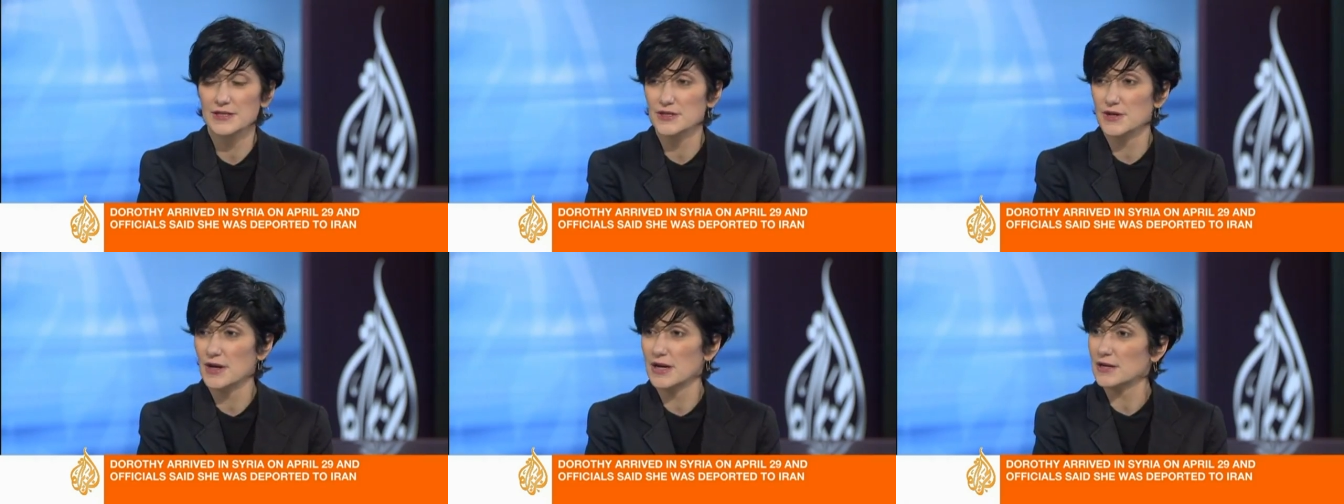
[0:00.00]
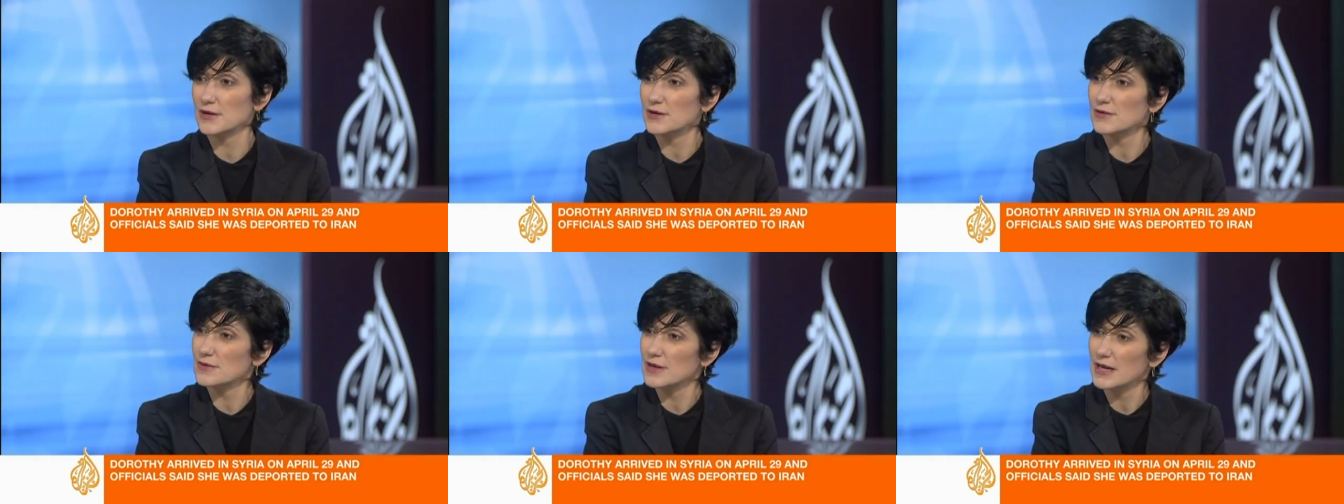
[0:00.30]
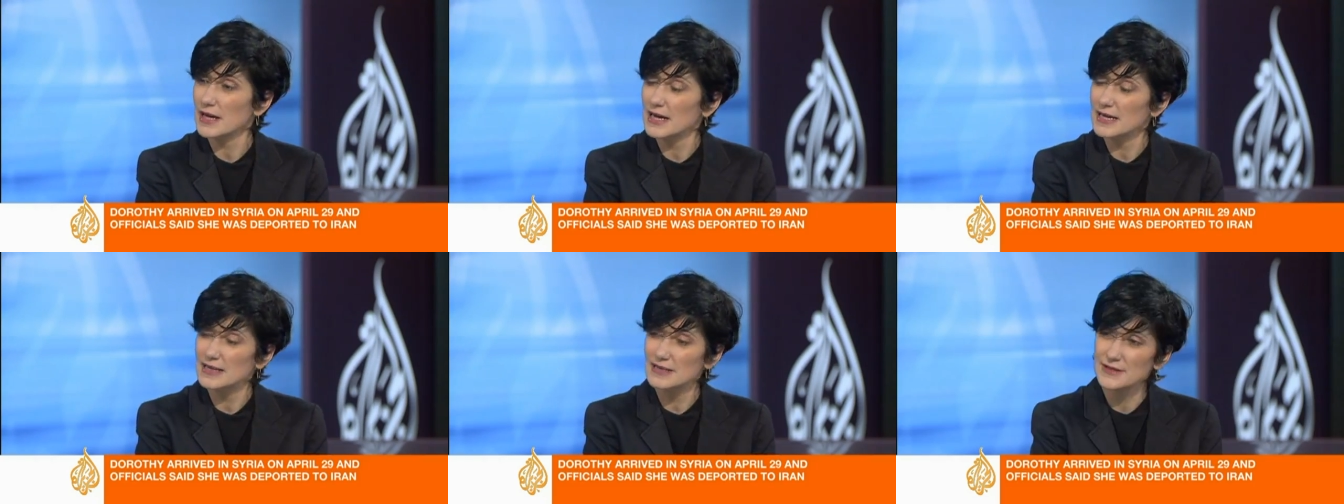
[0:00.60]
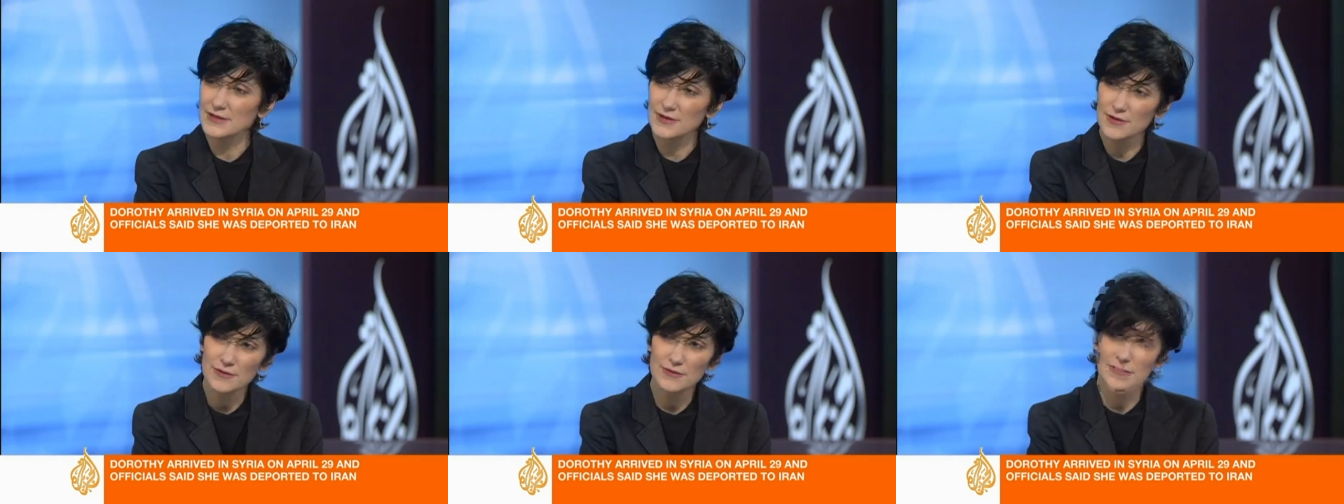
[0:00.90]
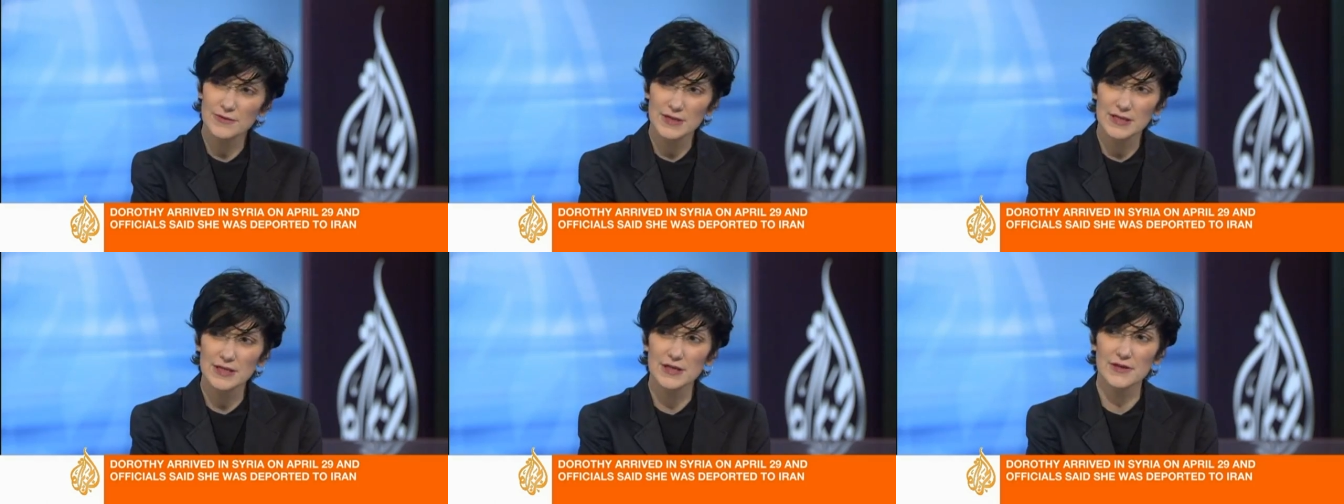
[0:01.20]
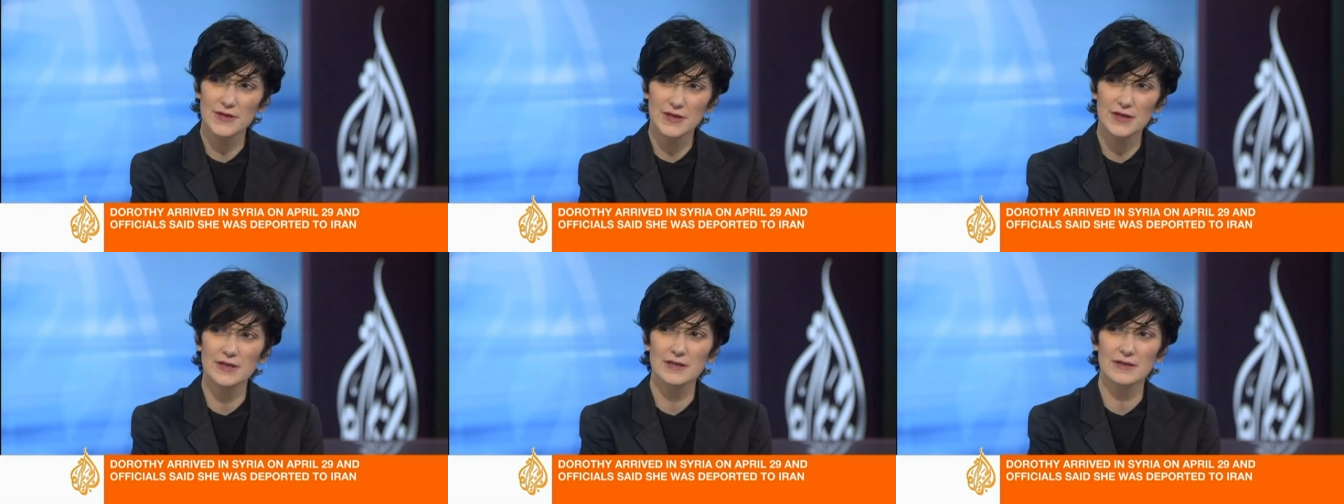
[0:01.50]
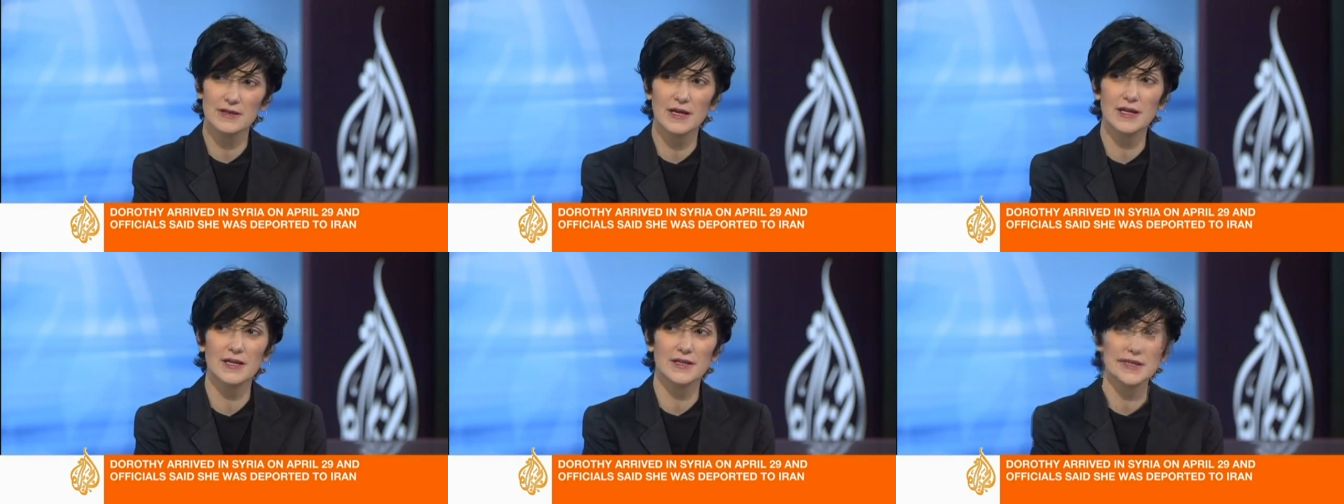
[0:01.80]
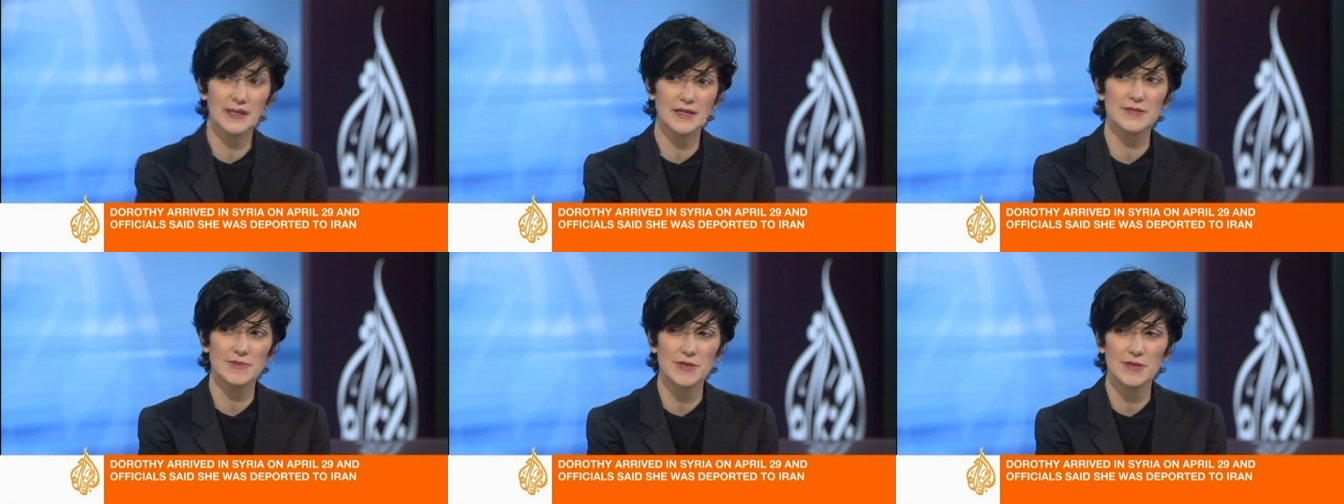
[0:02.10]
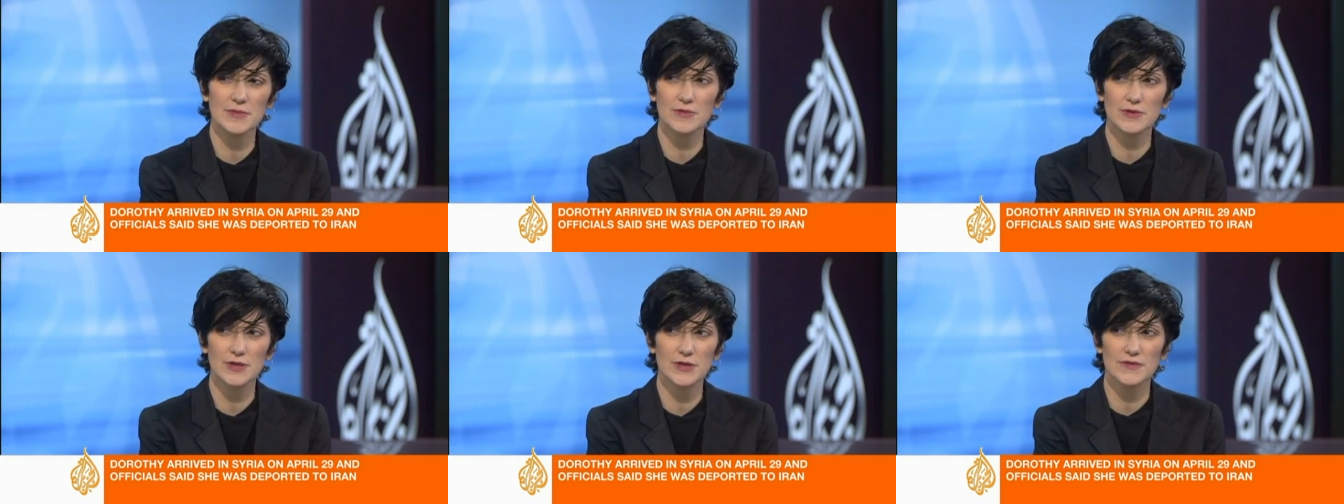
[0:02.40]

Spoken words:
So I don't really think a lot of these people